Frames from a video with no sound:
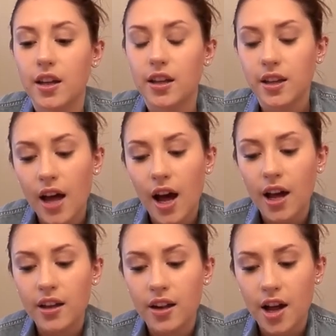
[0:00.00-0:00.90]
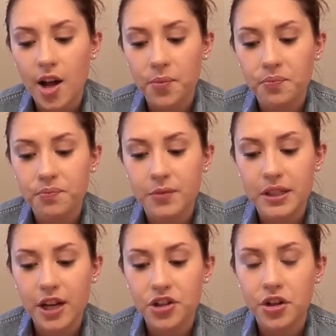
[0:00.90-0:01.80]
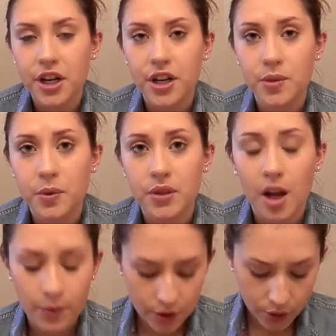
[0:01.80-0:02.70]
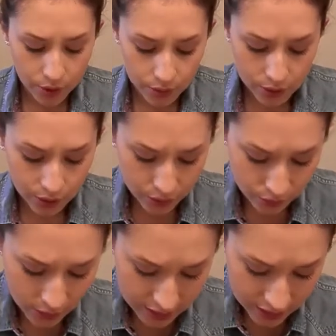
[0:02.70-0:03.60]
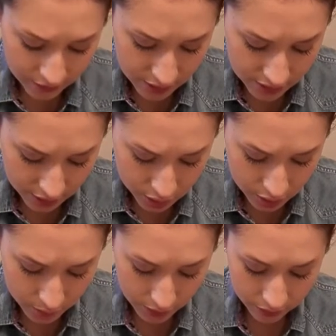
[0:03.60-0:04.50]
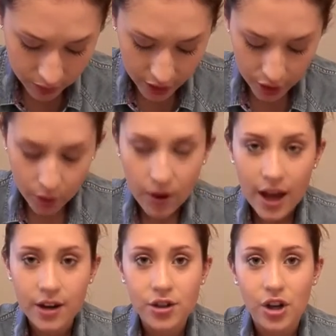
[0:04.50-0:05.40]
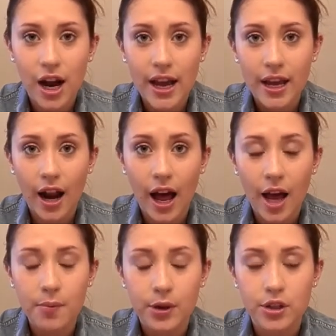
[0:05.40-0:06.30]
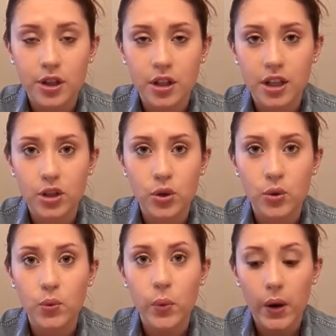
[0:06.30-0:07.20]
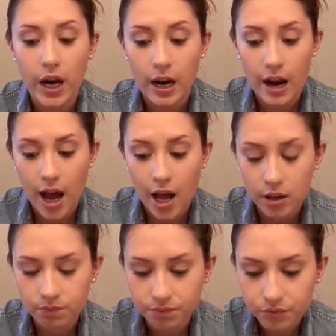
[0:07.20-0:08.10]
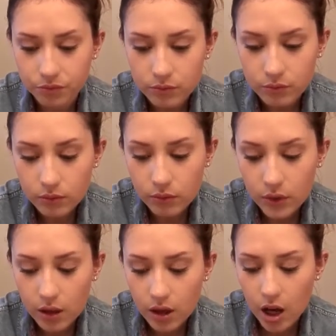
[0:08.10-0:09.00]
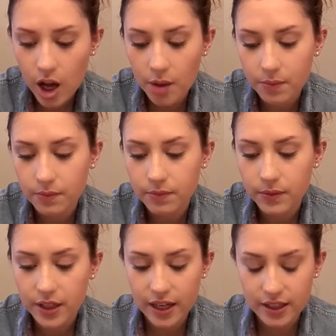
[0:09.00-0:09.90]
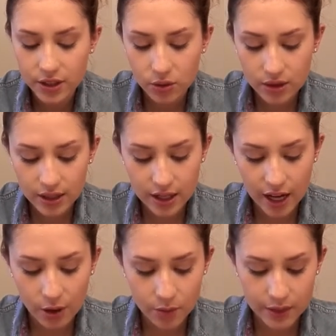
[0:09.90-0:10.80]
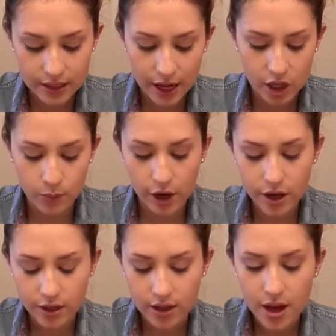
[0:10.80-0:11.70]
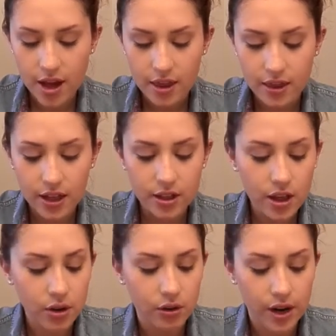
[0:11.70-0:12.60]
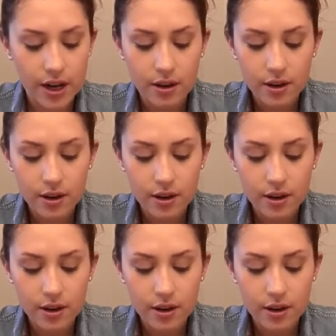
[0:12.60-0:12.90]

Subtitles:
yeah, massaging your hair is supposed to help it grow, so if you guys have the attention span for that, go ahead and try it. I personally do not. The next two things I got were massage bars. These are great.